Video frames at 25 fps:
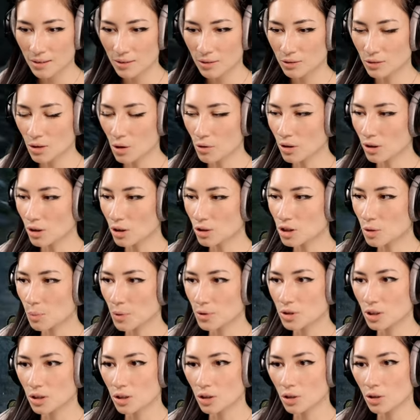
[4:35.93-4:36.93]
No, you're not supposed
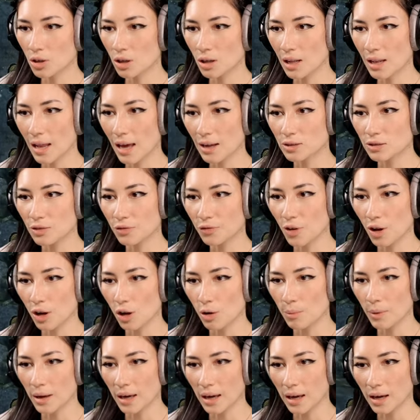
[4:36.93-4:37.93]
to, you're not allowed to follow
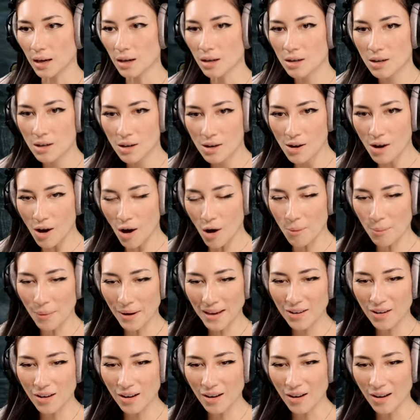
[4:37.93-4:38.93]
me. Oh my
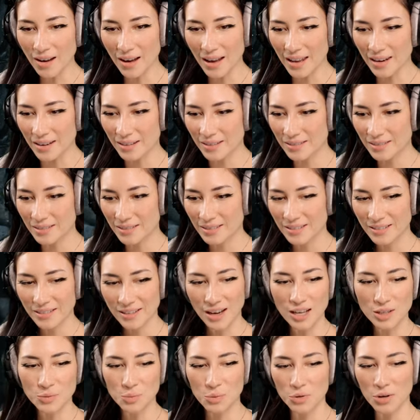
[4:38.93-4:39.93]
god!
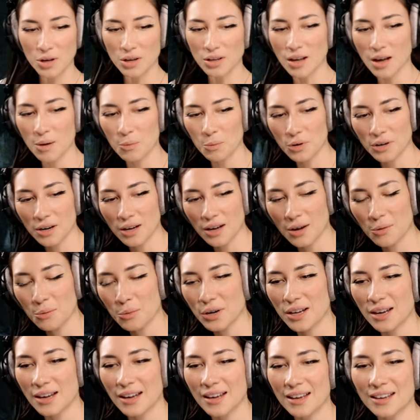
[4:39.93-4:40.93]
Guys, we're not we're not, we're
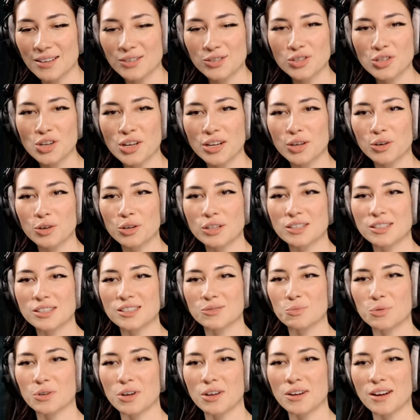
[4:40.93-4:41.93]
not, it's not a good,
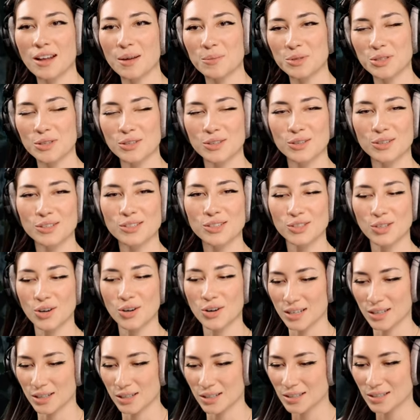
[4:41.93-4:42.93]
we're not up to a good start
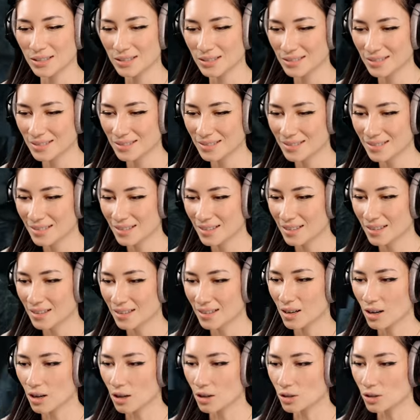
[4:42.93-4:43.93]
here.
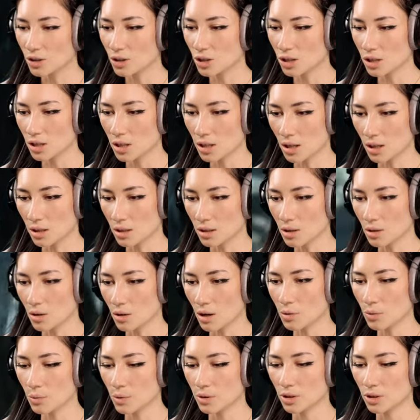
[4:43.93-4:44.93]
Oh shit, no, I
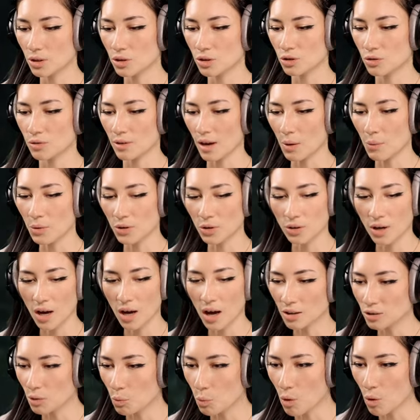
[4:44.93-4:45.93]
don't want you to do that. I want you to
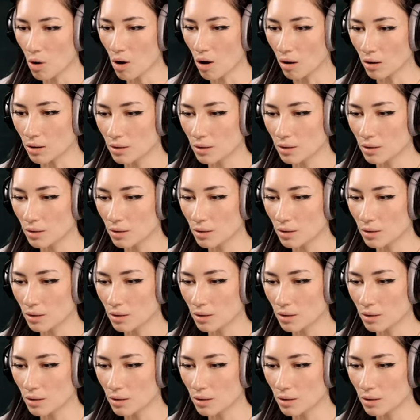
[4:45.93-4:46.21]
hug the wall.